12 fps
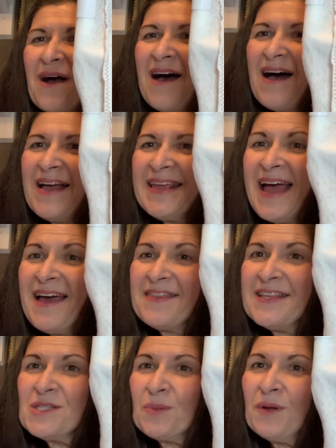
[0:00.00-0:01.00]
uh, yeah,
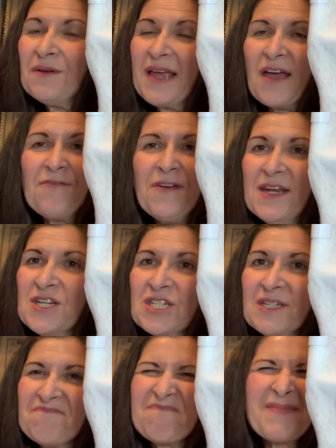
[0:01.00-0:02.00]
this will get
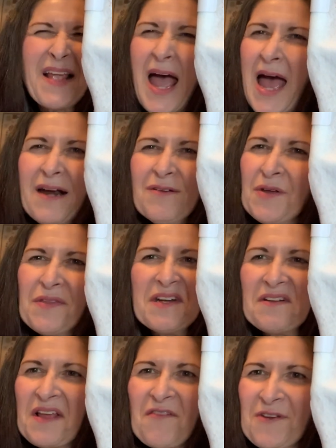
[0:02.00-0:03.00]
finished I don't know that
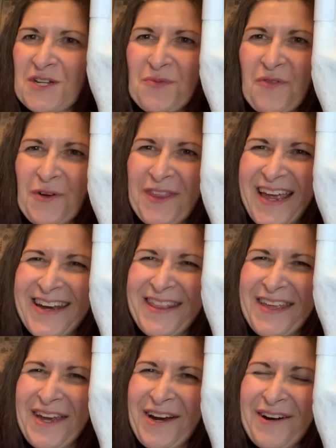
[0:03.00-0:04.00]
it'll get finished before the end of
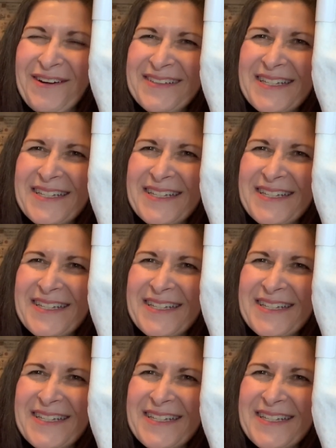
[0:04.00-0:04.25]
the year.